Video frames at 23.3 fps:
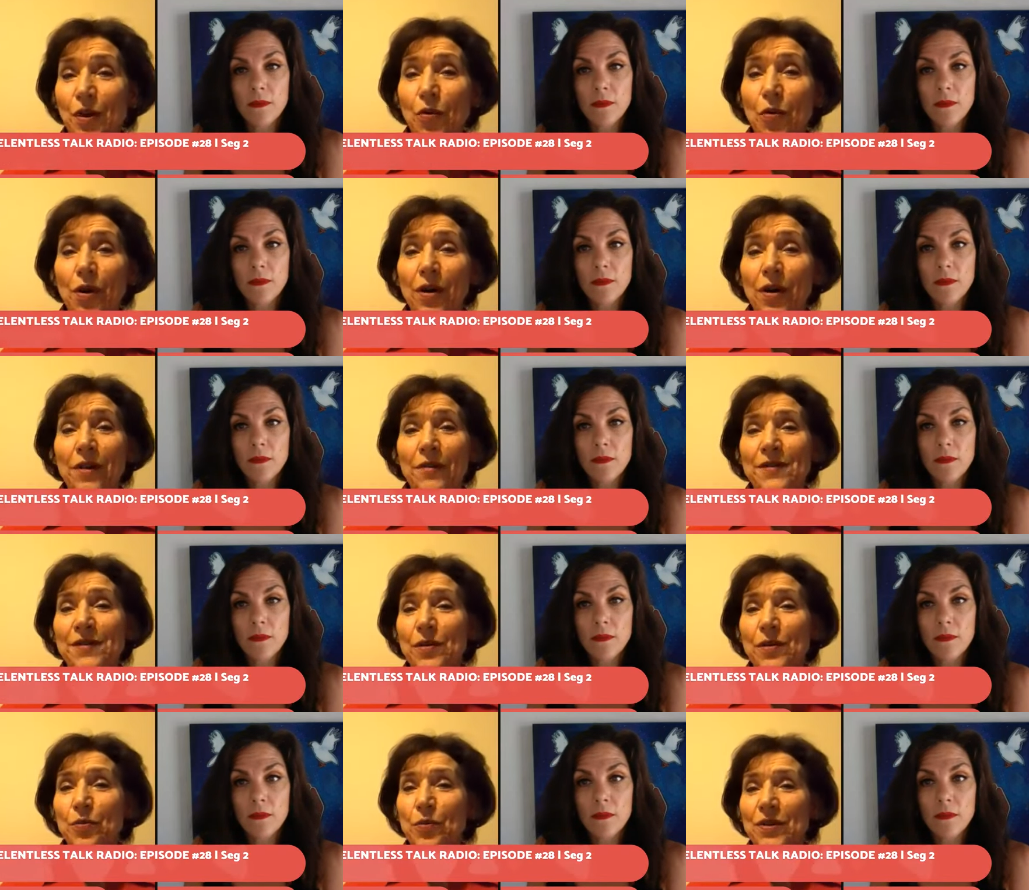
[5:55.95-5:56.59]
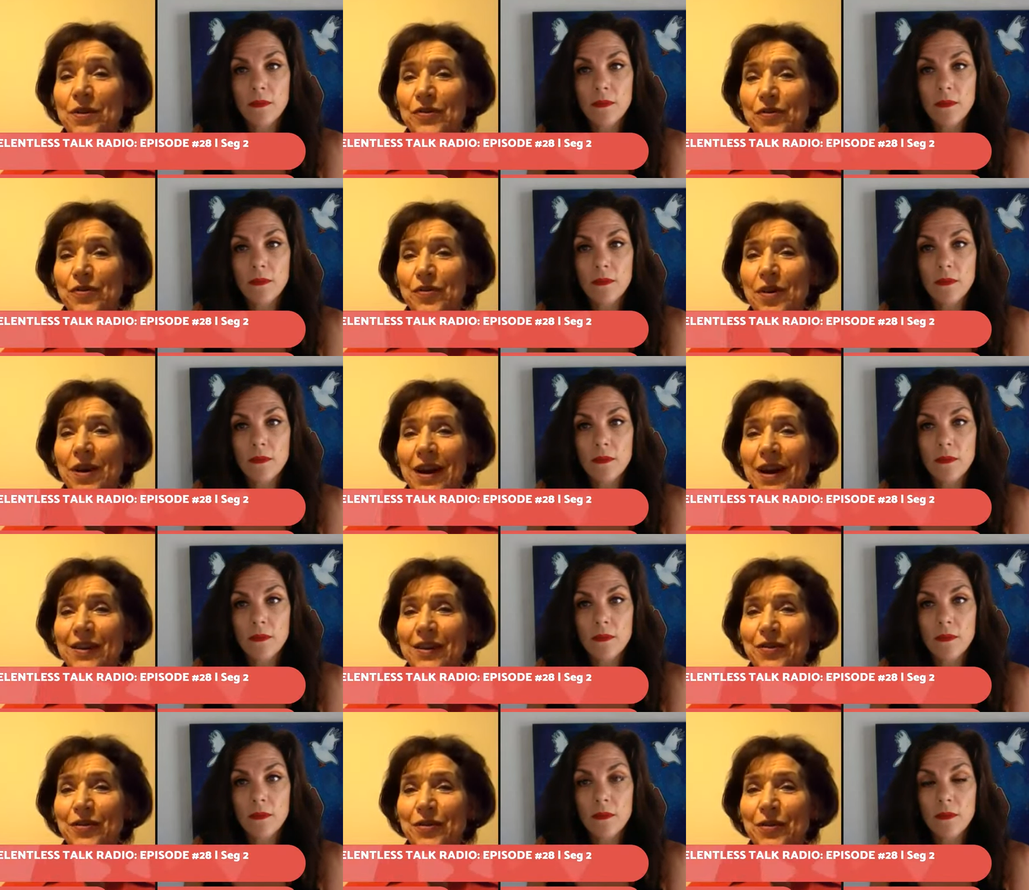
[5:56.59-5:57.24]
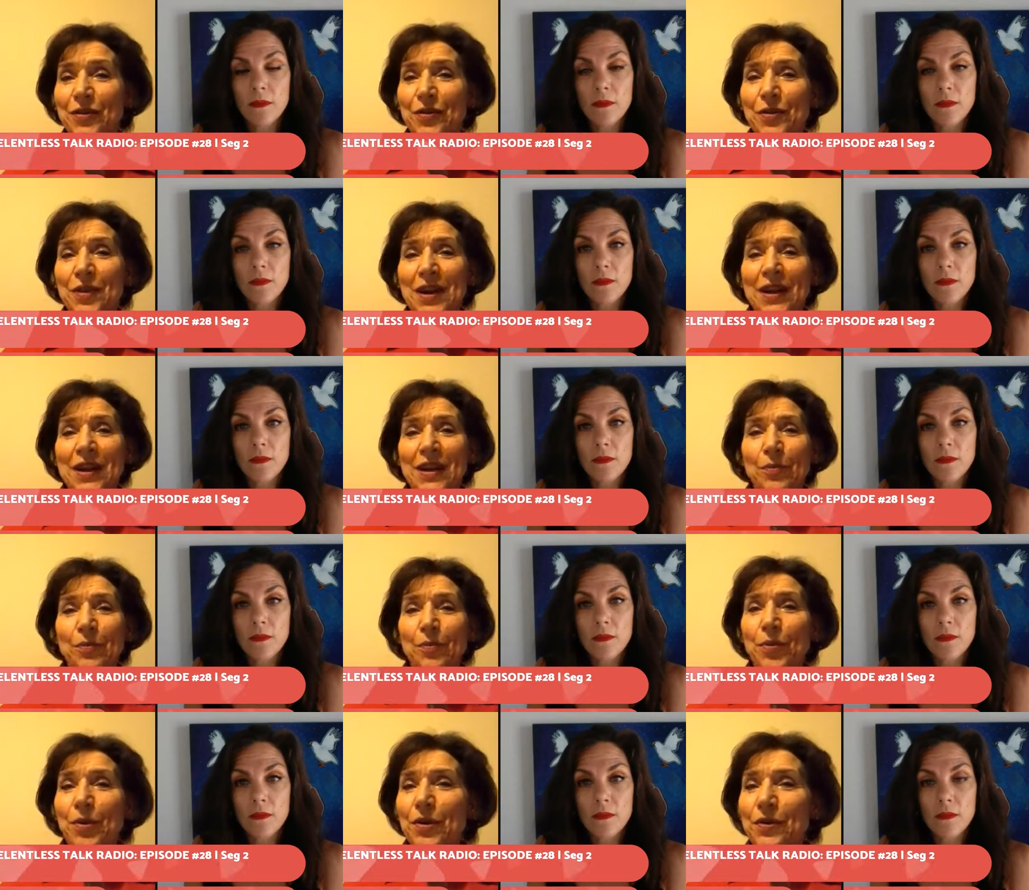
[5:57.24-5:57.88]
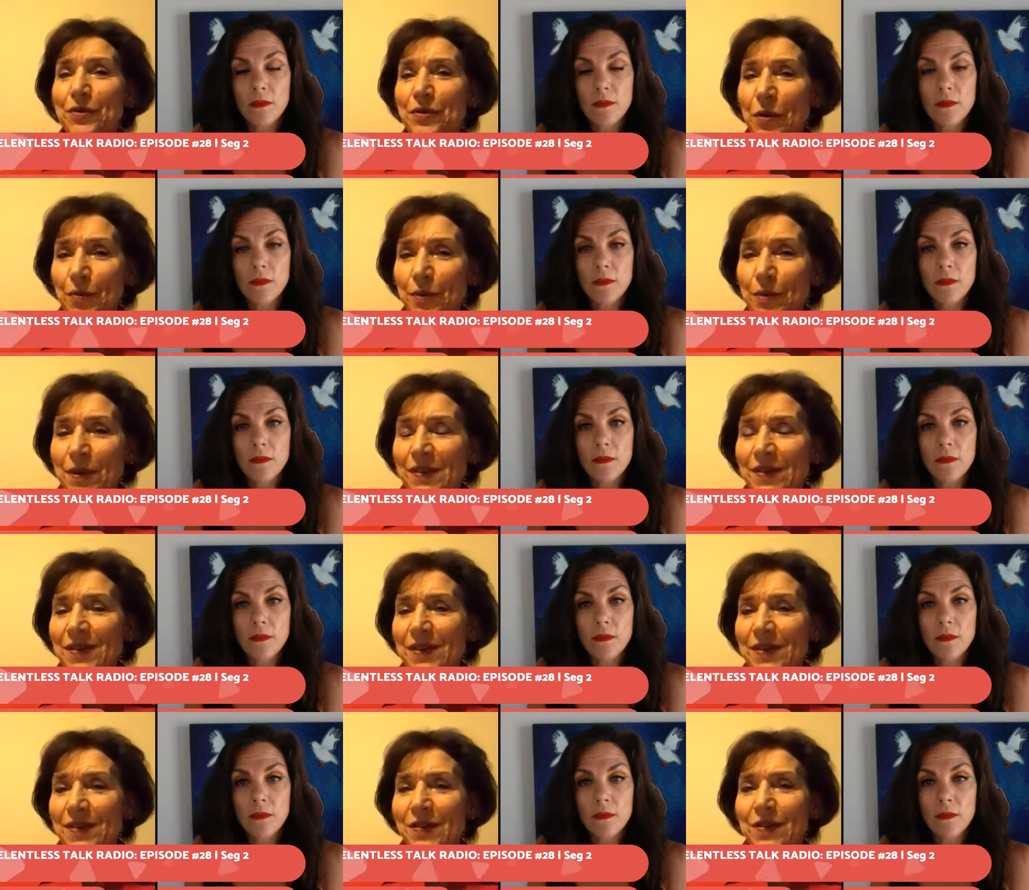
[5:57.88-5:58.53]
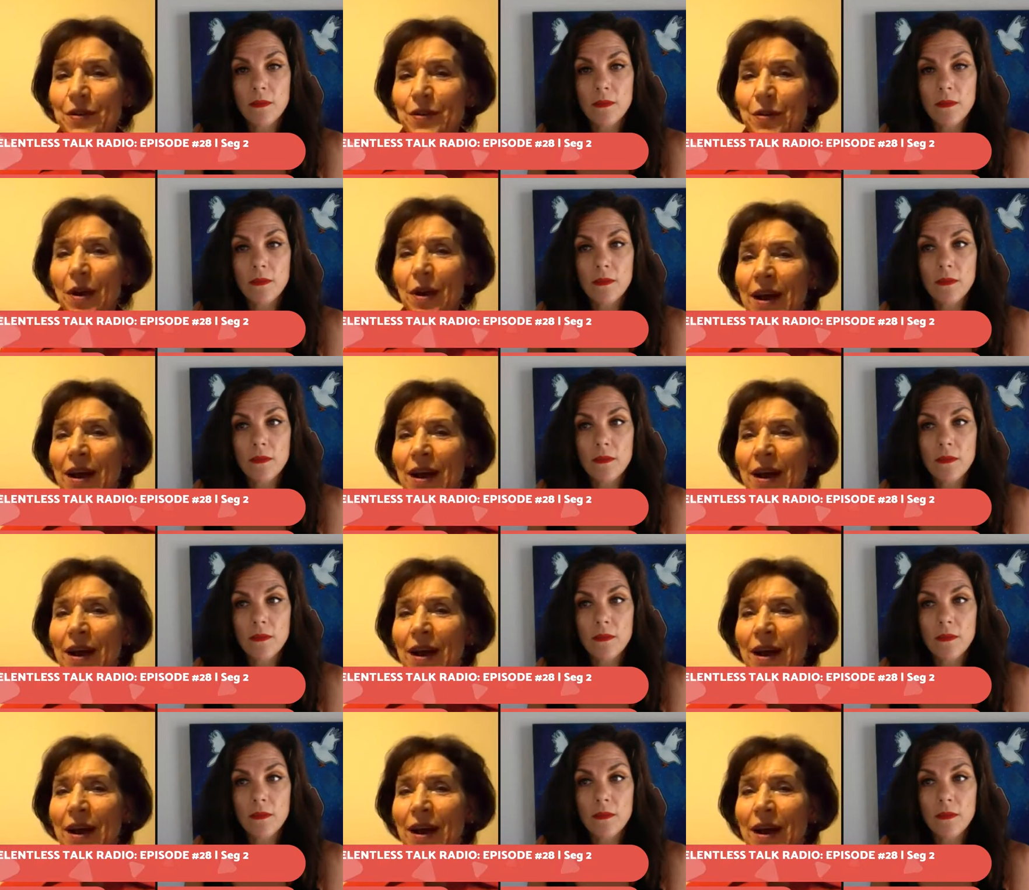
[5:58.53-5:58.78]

Speaker 1: Or if someone's trying to build their business, you know,